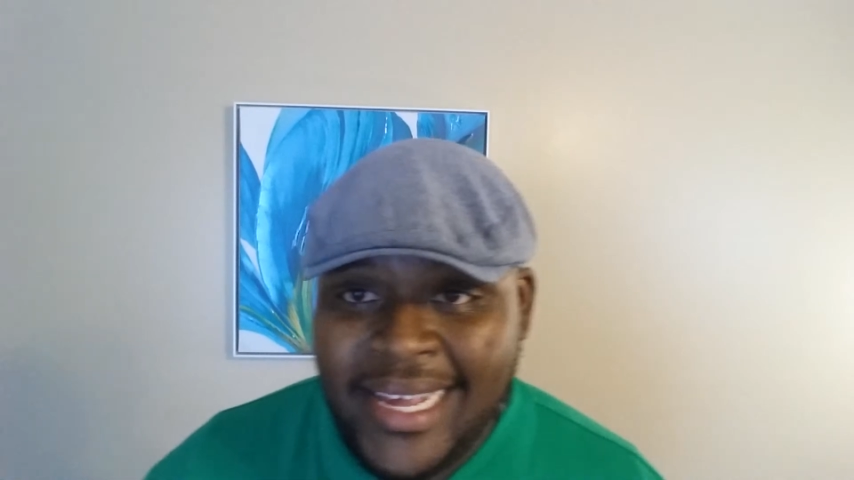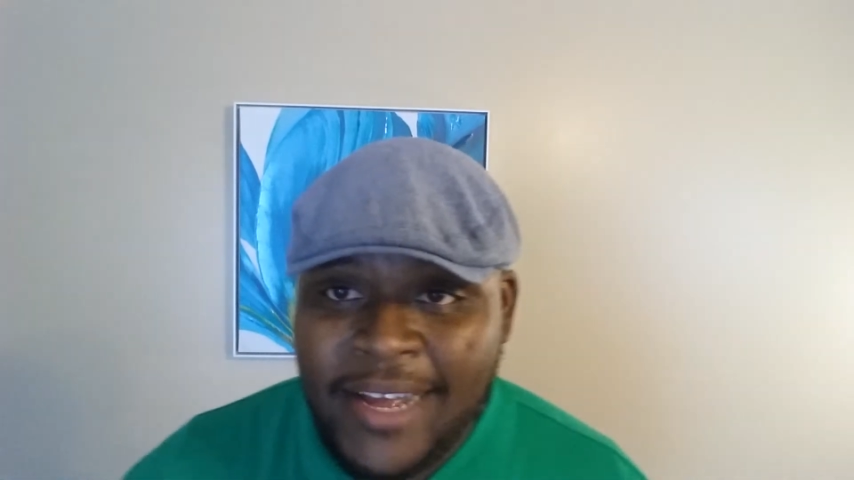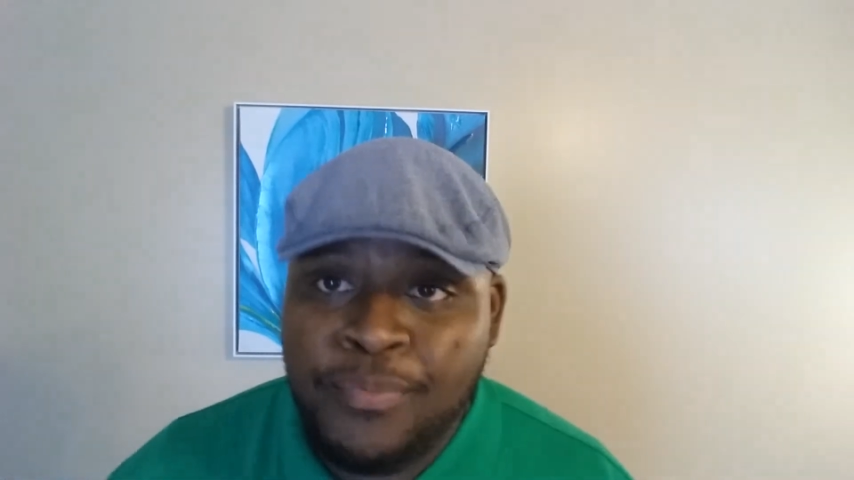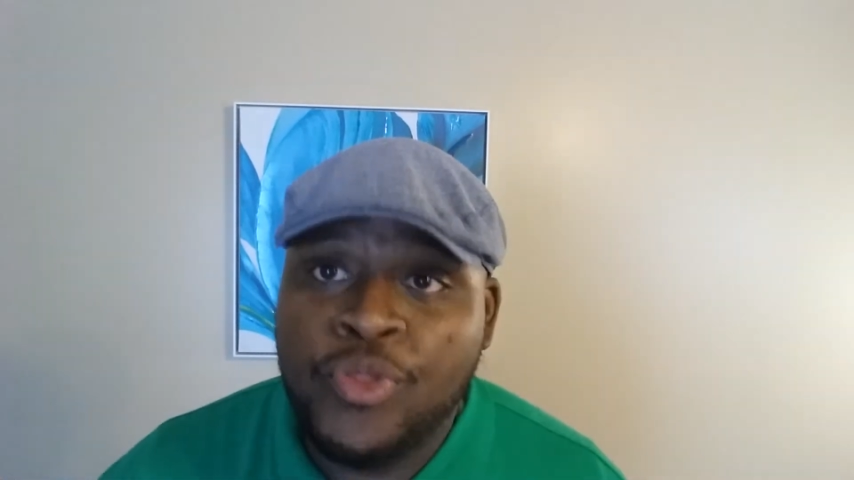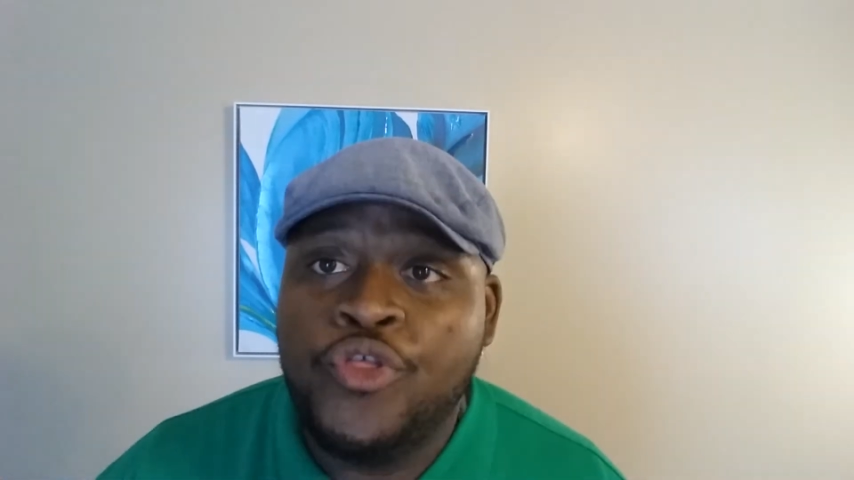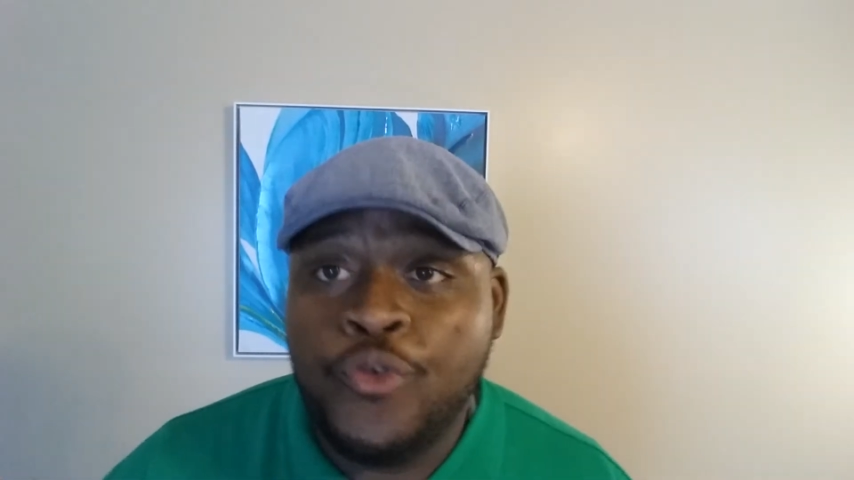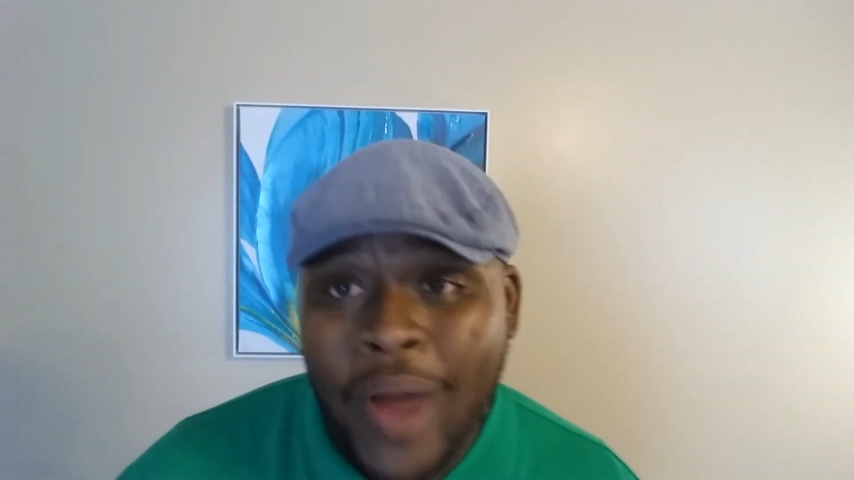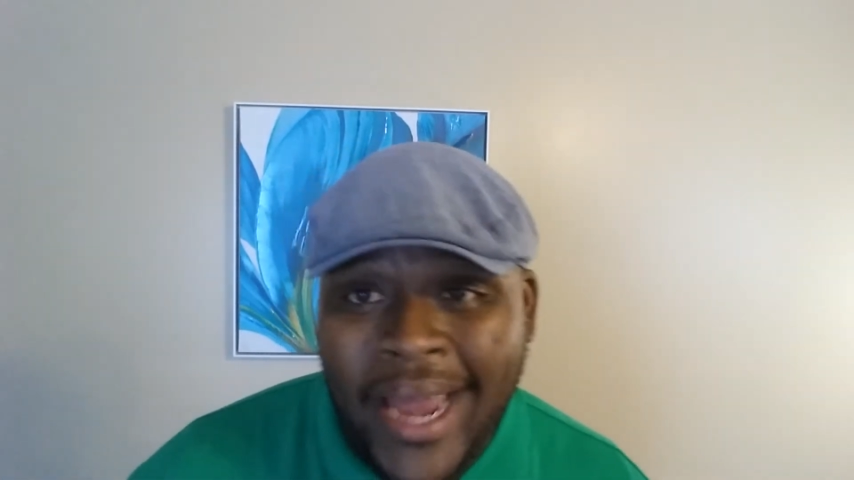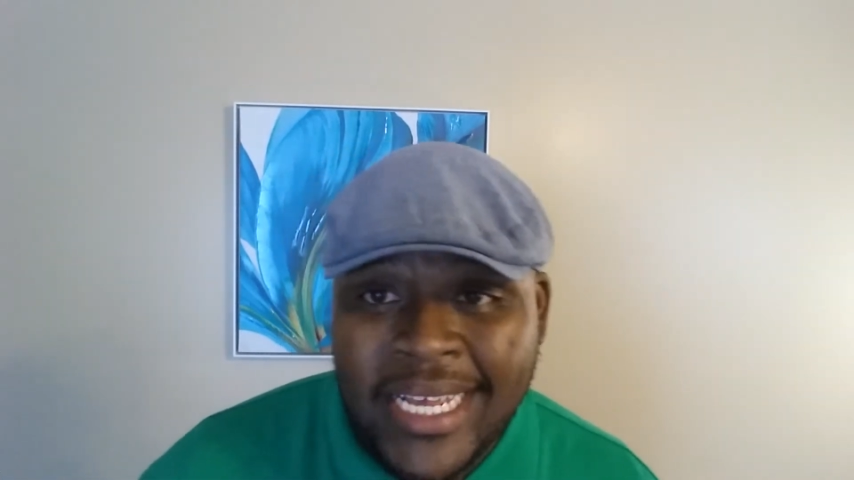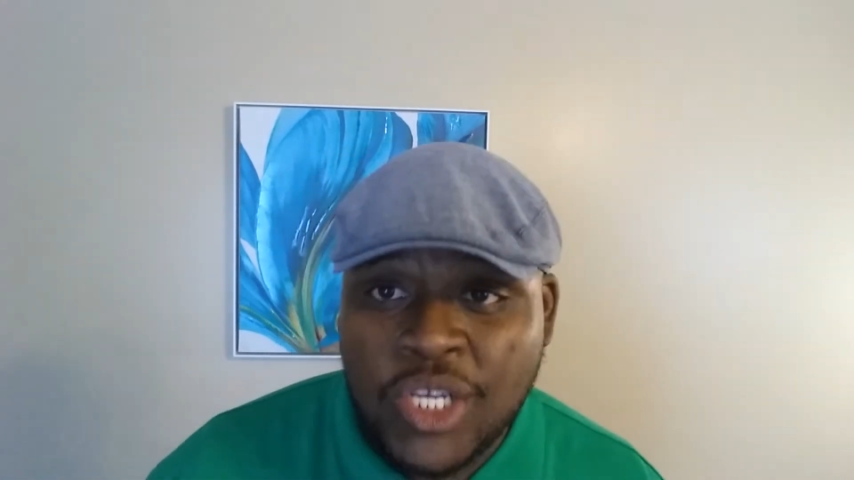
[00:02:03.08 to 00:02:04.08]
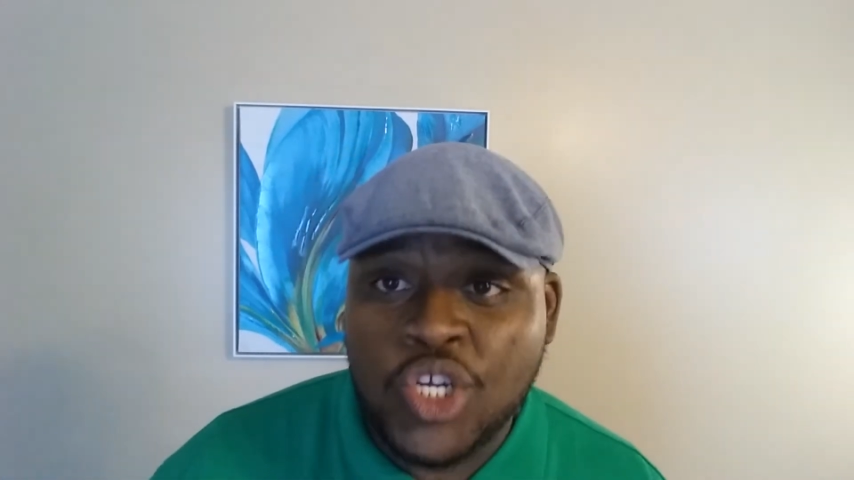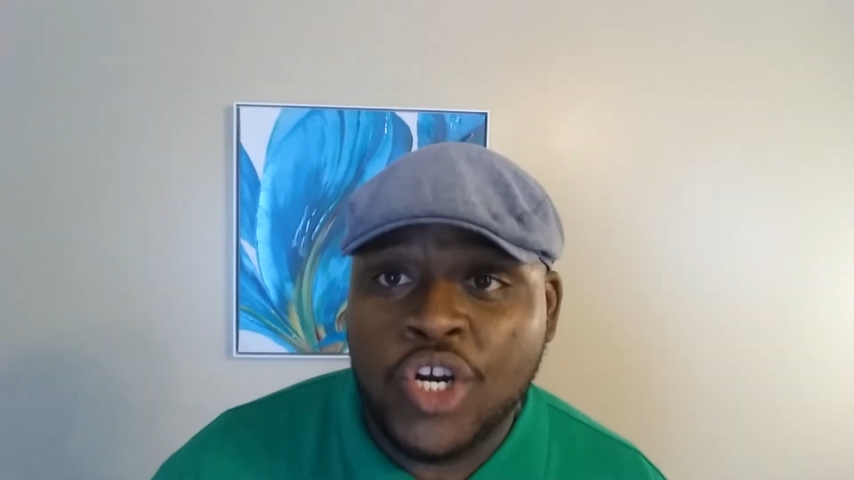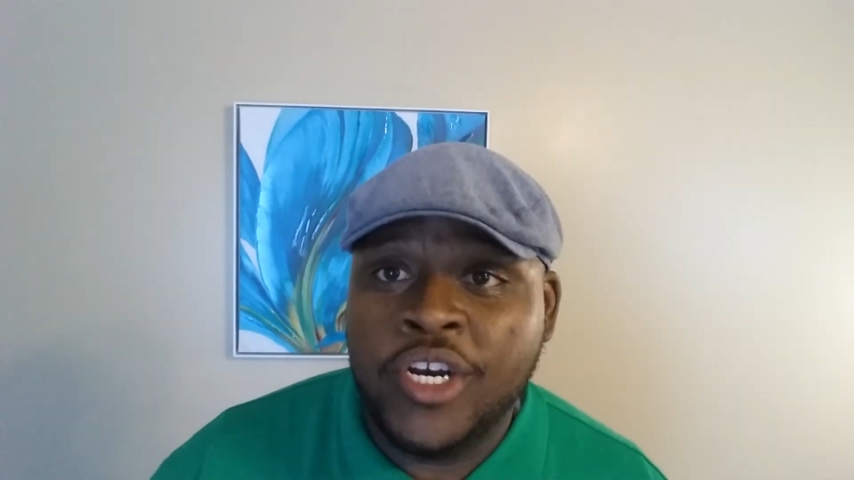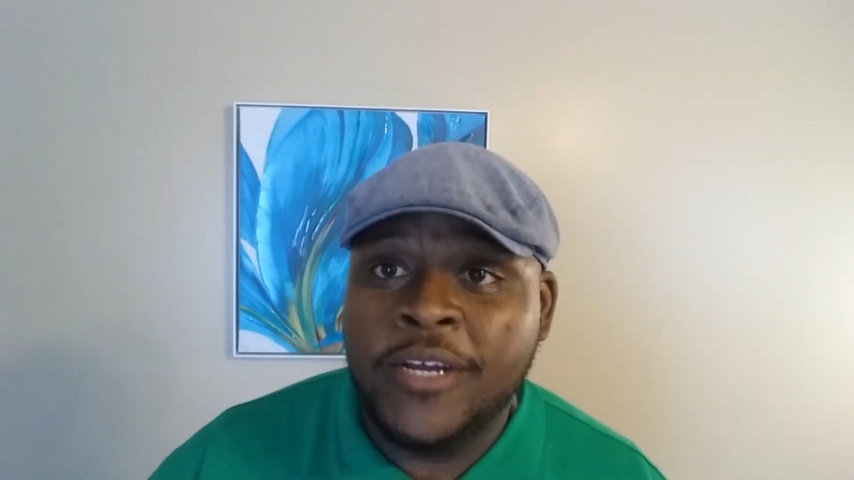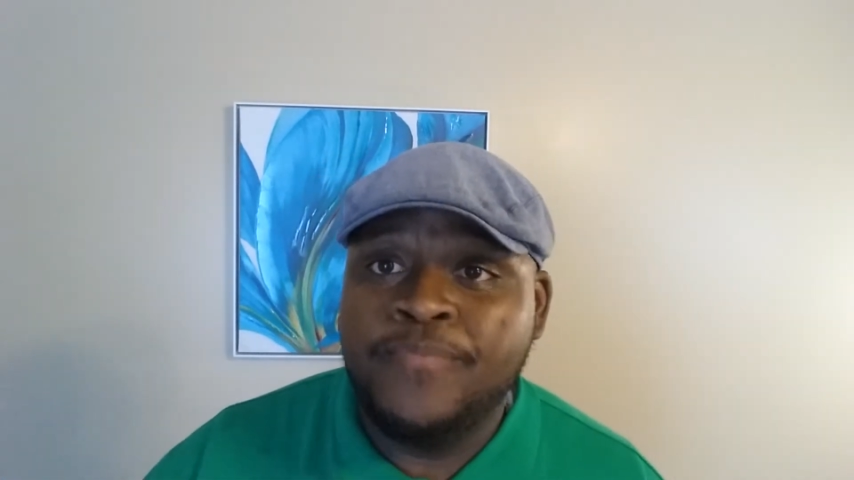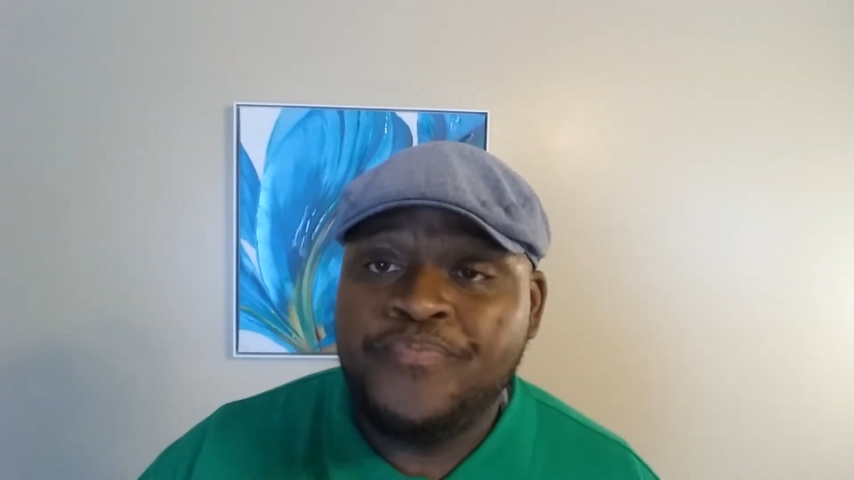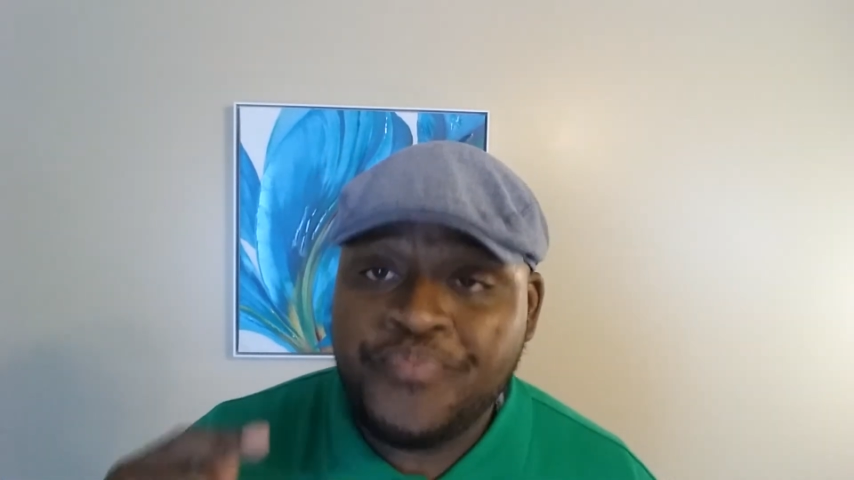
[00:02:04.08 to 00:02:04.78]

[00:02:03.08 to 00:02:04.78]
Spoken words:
in throughout this journey.